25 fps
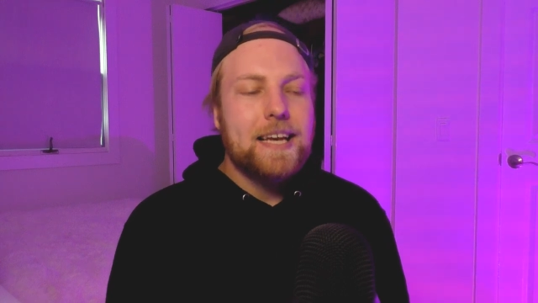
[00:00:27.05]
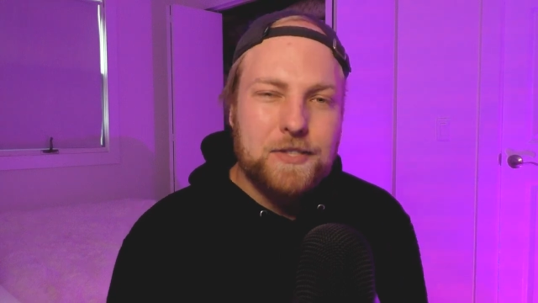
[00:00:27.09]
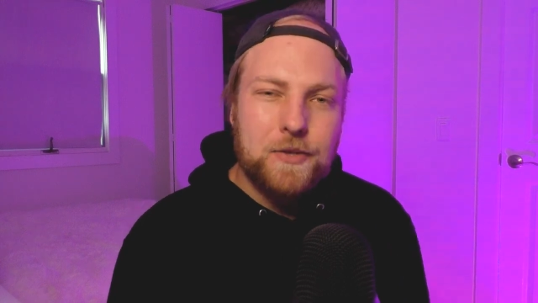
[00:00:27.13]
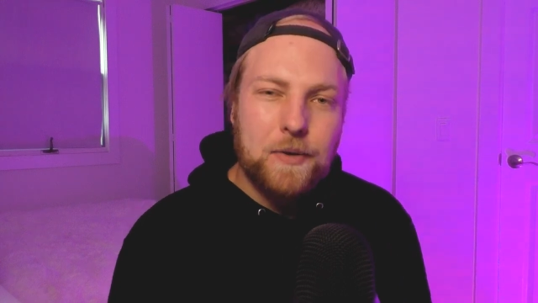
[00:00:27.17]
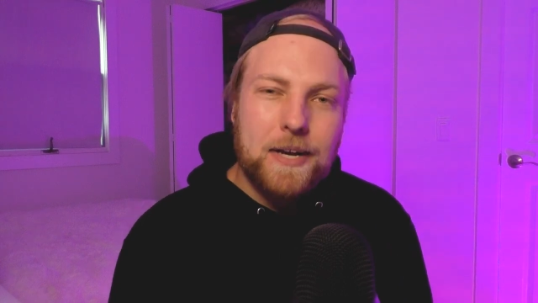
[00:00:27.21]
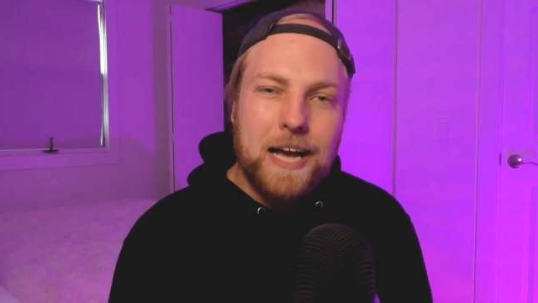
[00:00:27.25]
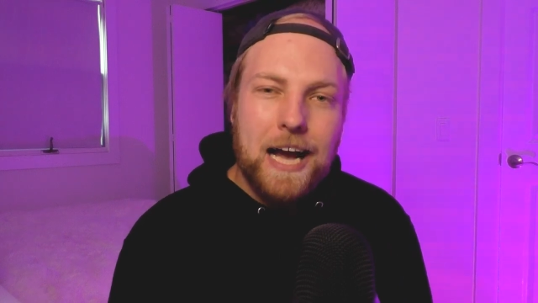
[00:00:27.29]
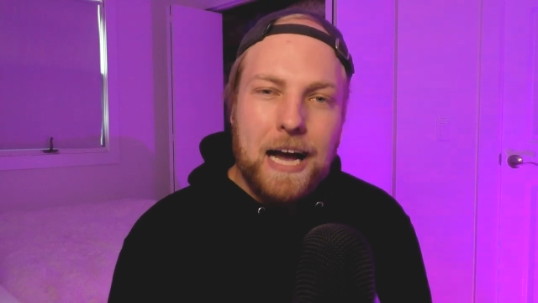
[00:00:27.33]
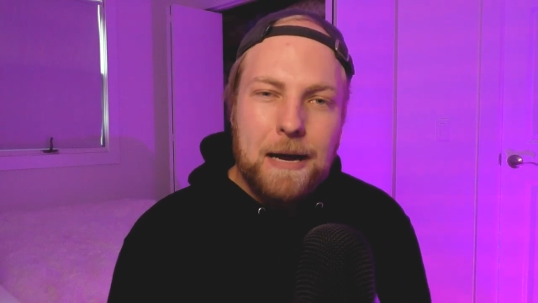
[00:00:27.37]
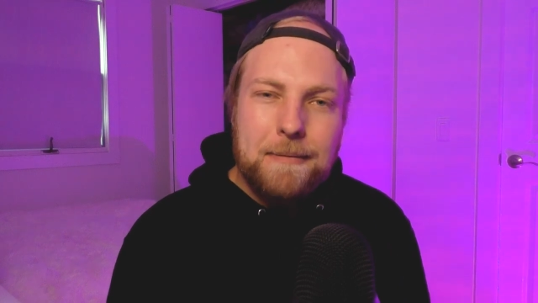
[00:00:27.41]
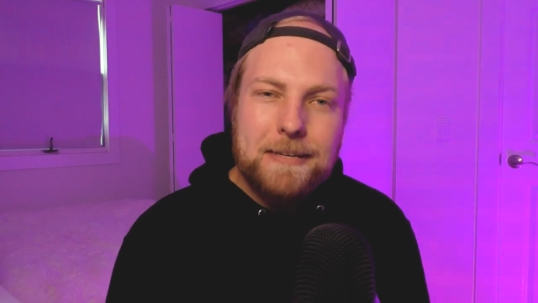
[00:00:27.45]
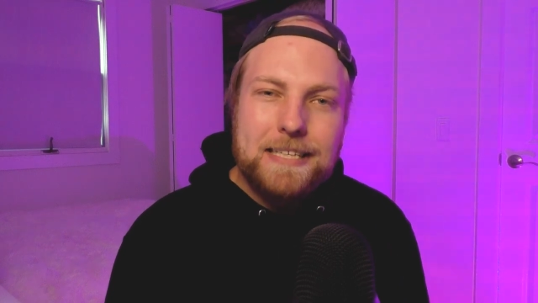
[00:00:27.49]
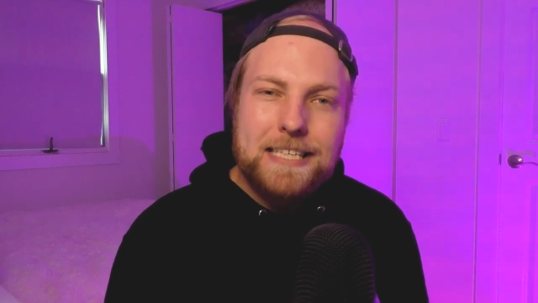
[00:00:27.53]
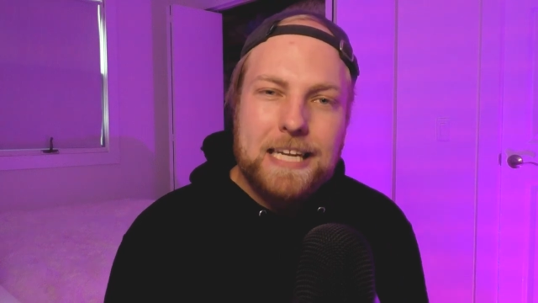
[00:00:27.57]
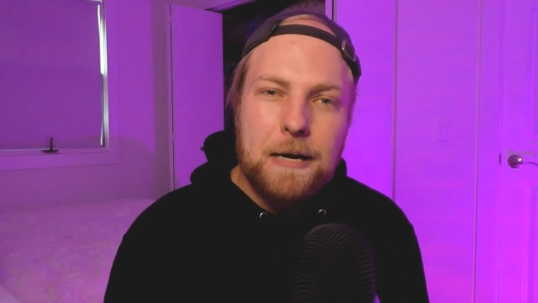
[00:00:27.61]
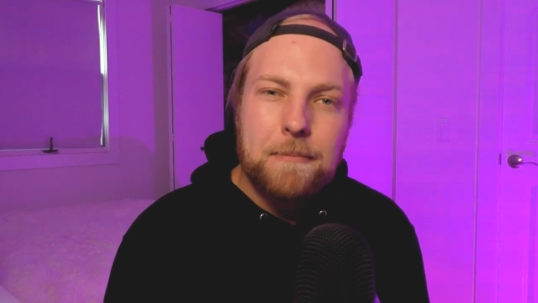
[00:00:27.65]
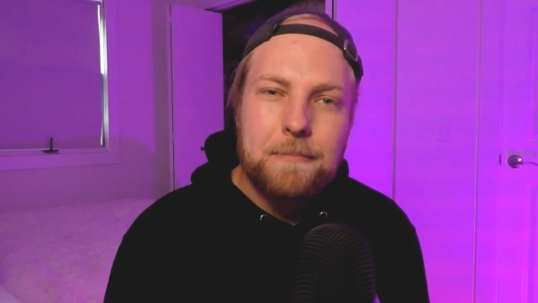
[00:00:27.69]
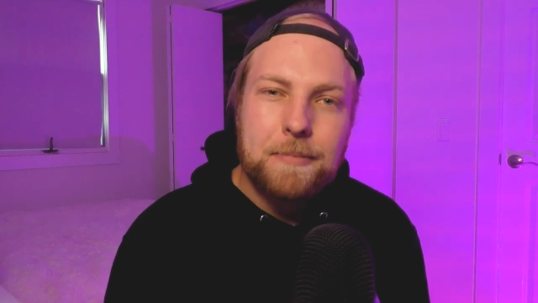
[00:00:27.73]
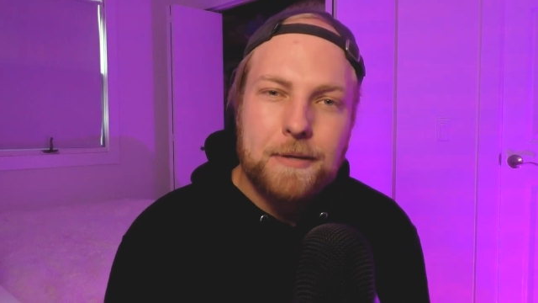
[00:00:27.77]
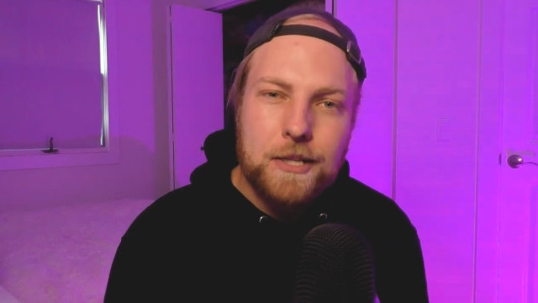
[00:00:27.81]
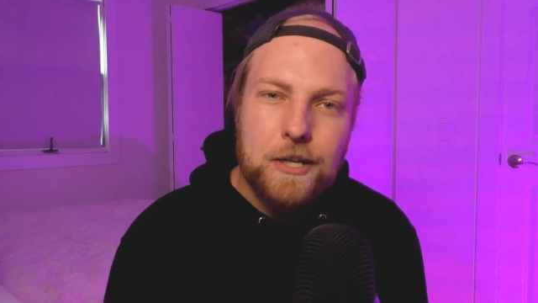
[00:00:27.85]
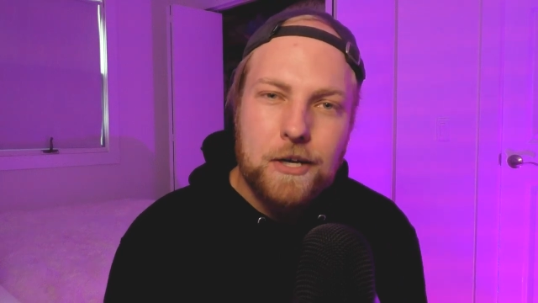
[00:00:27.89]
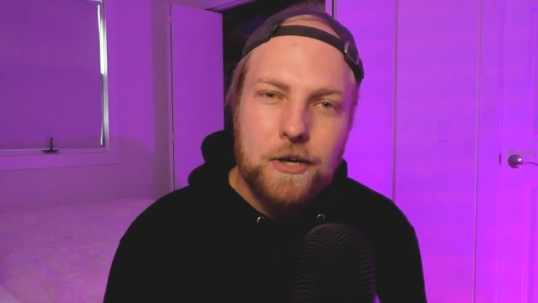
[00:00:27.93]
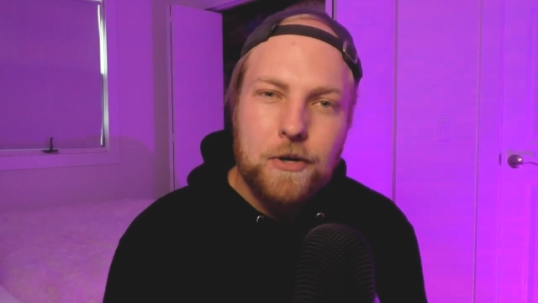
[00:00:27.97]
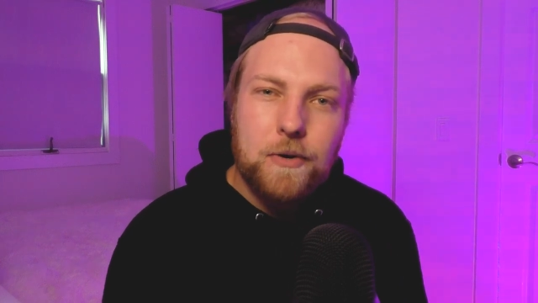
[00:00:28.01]
So comment
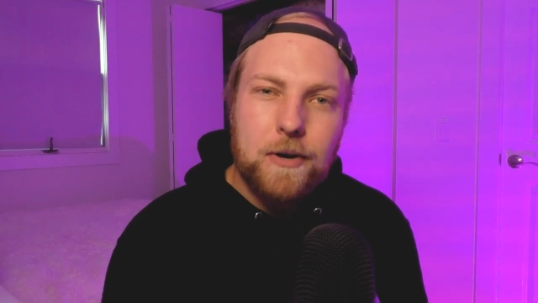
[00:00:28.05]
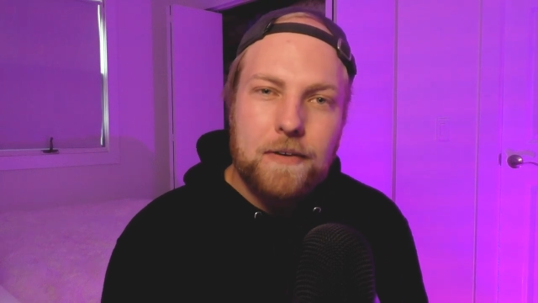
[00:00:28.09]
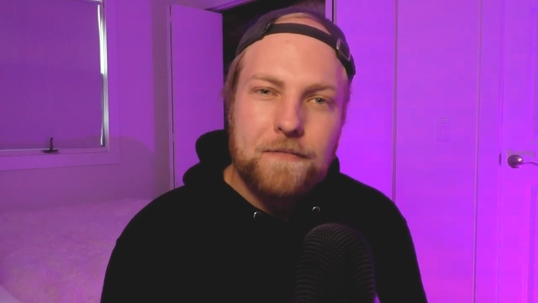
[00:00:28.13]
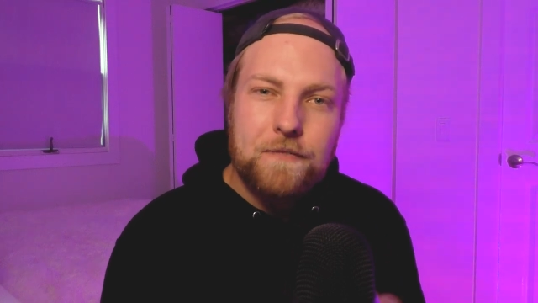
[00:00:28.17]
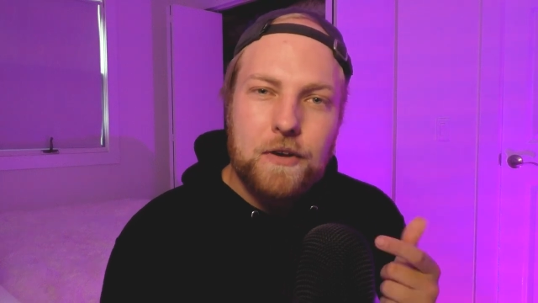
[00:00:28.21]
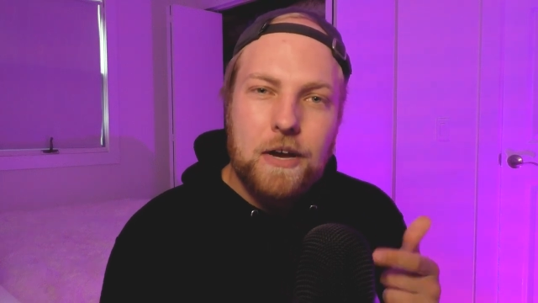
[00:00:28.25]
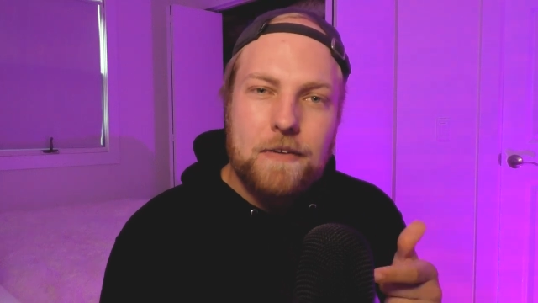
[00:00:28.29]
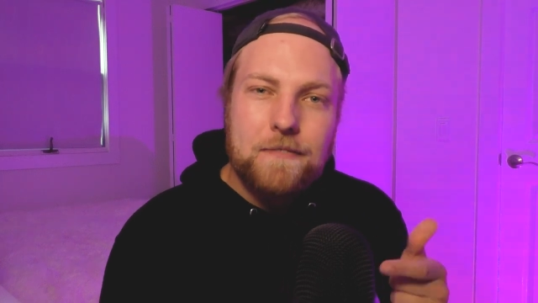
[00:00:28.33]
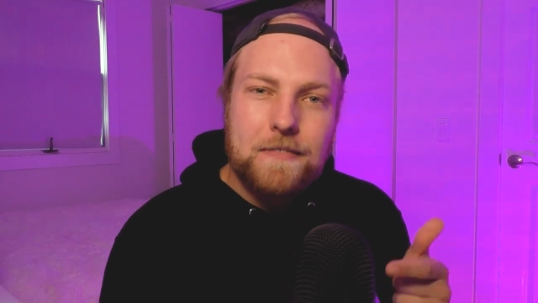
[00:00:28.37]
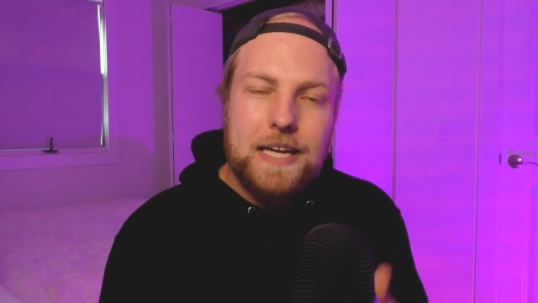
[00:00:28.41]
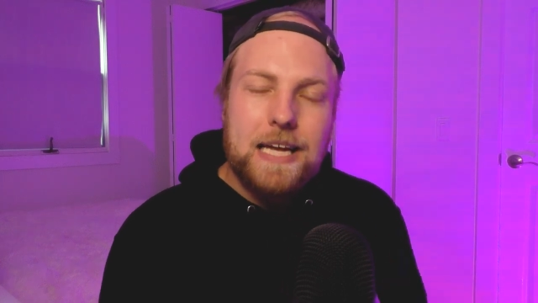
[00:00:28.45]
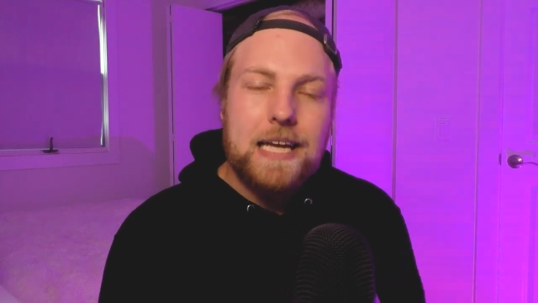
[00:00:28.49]
down below if you have